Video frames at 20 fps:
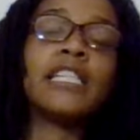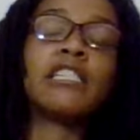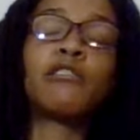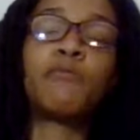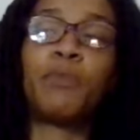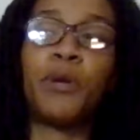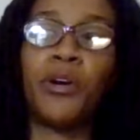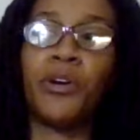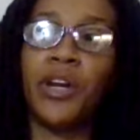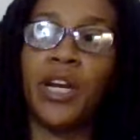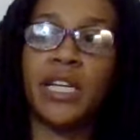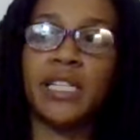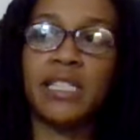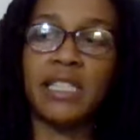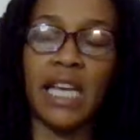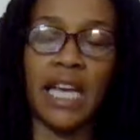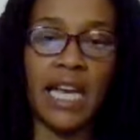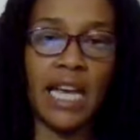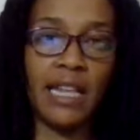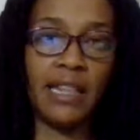Spirit is
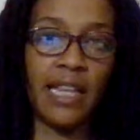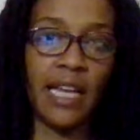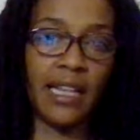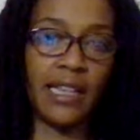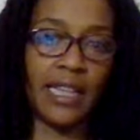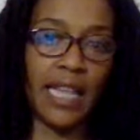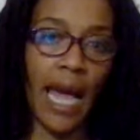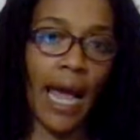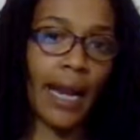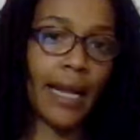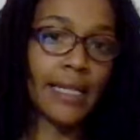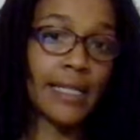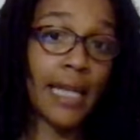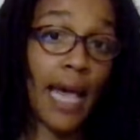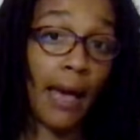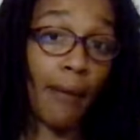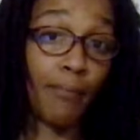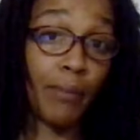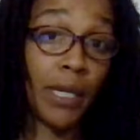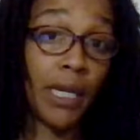saying that that is
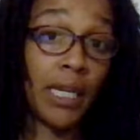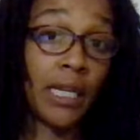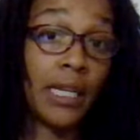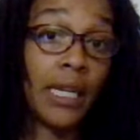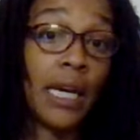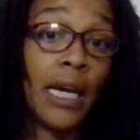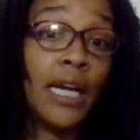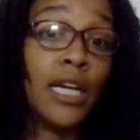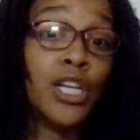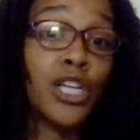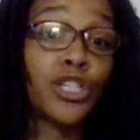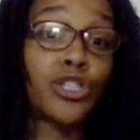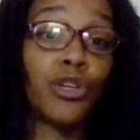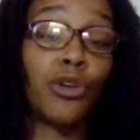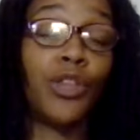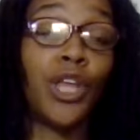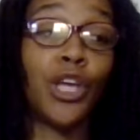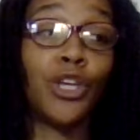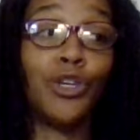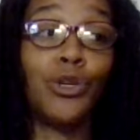happening so
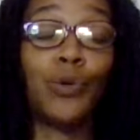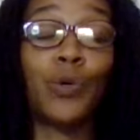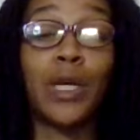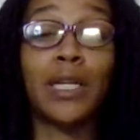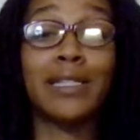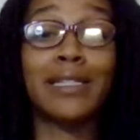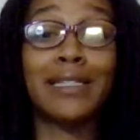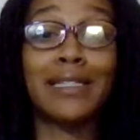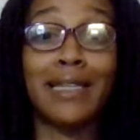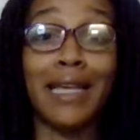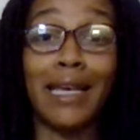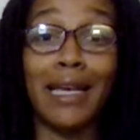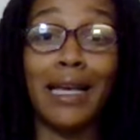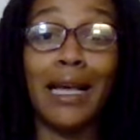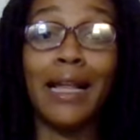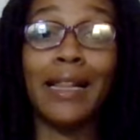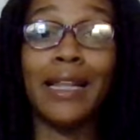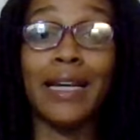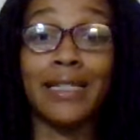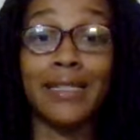that you can
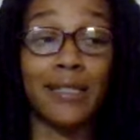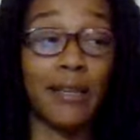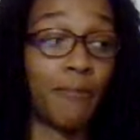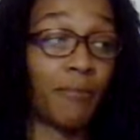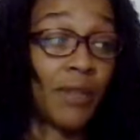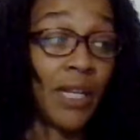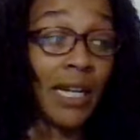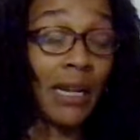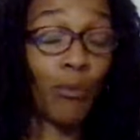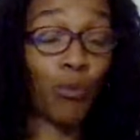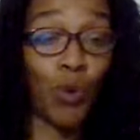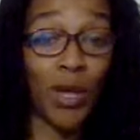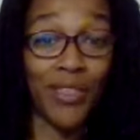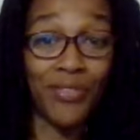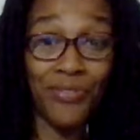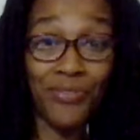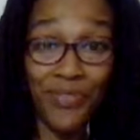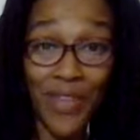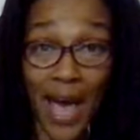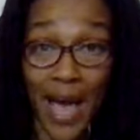see that something
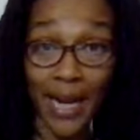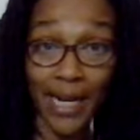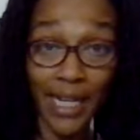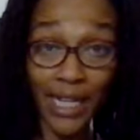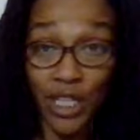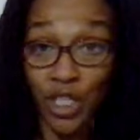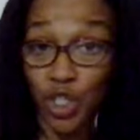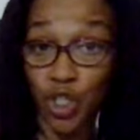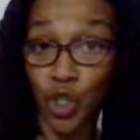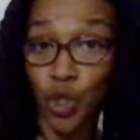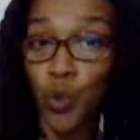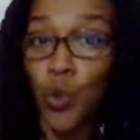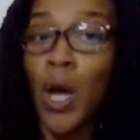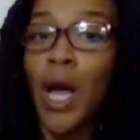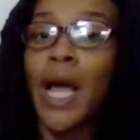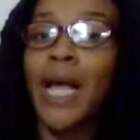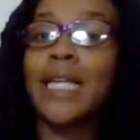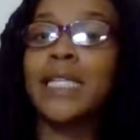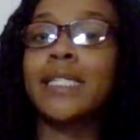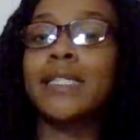with that issue
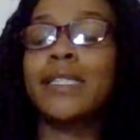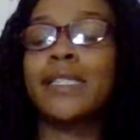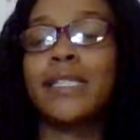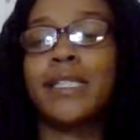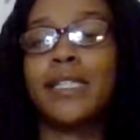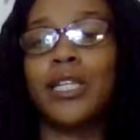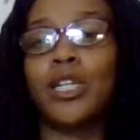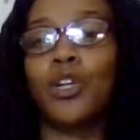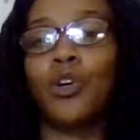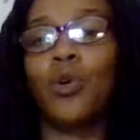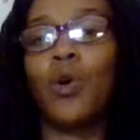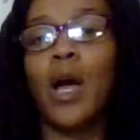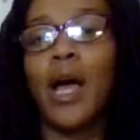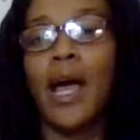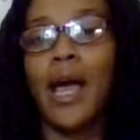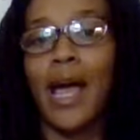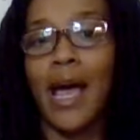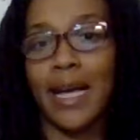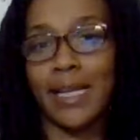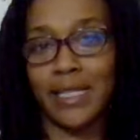still
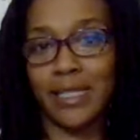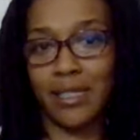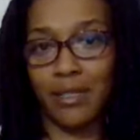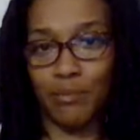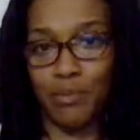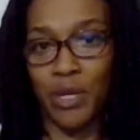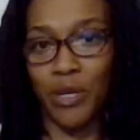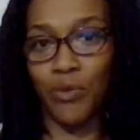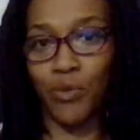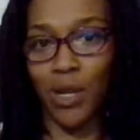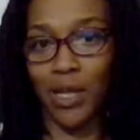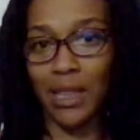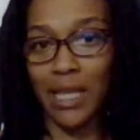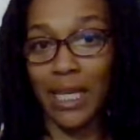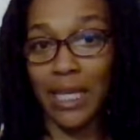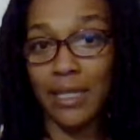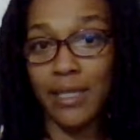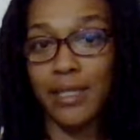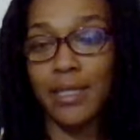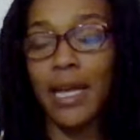has to be
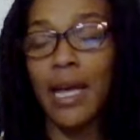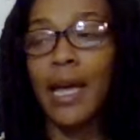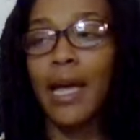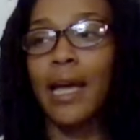released.